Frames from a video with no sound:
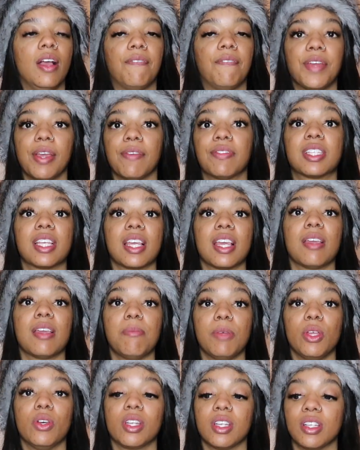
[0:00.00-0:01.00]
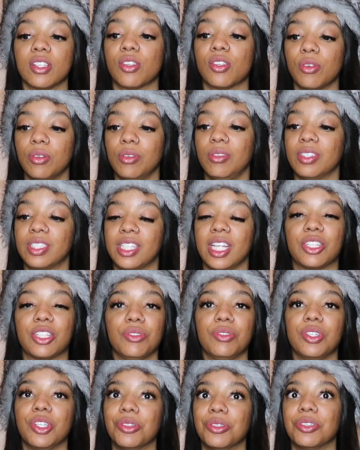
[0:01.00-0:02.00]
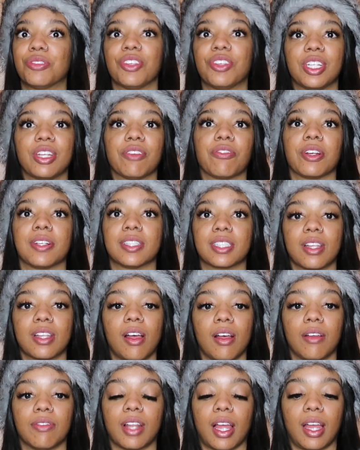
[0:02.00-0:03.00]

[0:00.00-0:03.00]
15 million tools that you use for different stuff.